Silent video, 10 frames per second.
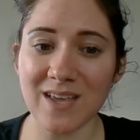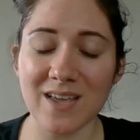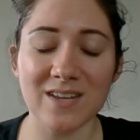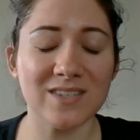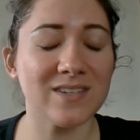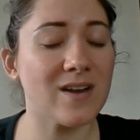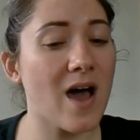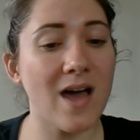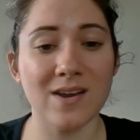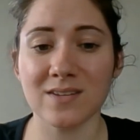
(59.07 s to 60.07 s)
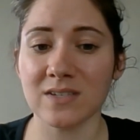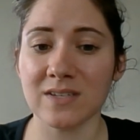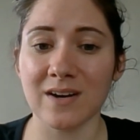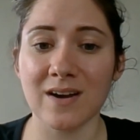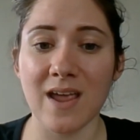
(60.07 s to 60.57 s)
It is not
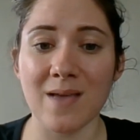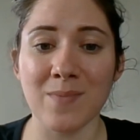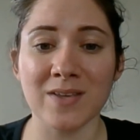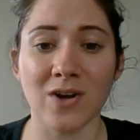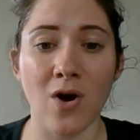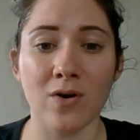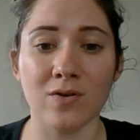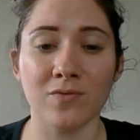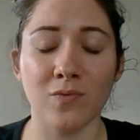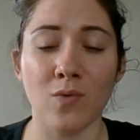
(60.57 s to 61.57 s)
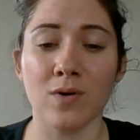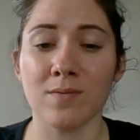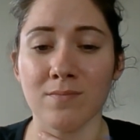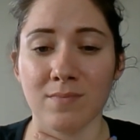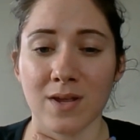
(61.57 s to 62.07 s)
necessary and makes it harder
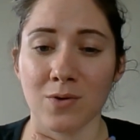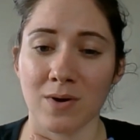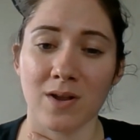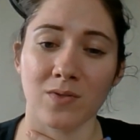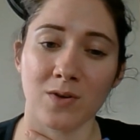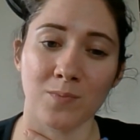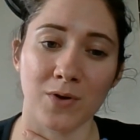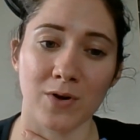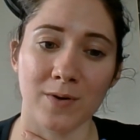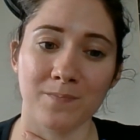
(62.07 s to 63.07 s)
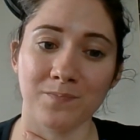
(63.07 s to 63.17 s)
for me to read on the computer.